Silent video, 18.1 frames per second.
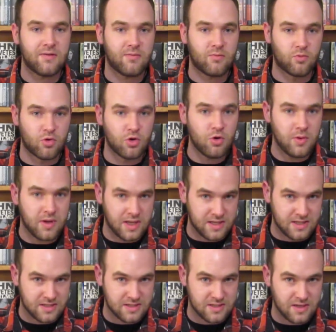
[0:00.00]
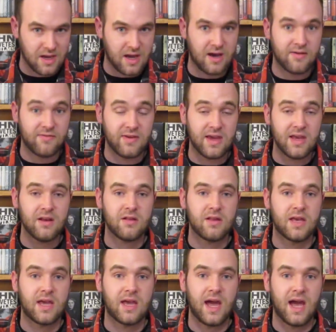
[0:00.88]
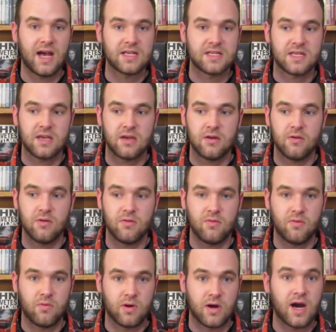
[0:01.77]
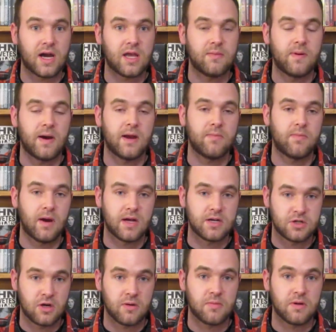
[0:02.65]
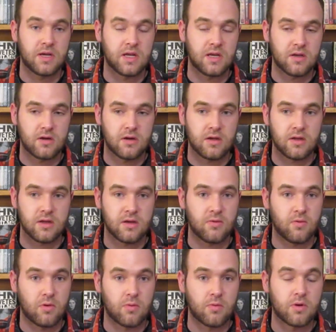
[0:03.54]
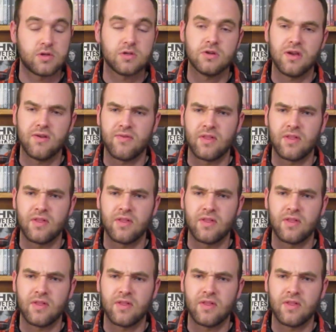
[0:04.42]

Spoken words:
ruins of Italy as they were occupied by Germany during the World War II.